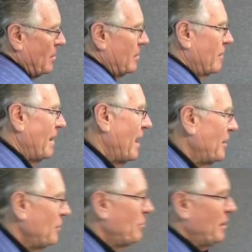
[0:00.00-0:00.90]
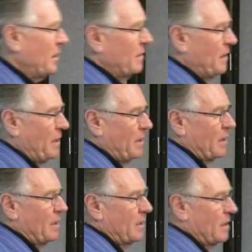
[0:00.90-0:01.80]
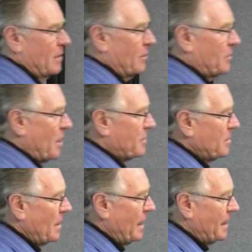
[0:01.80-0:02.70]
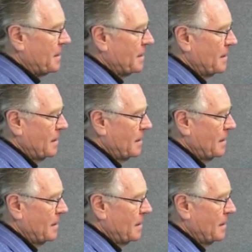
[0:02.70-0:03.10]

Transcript: The value being the dark to light,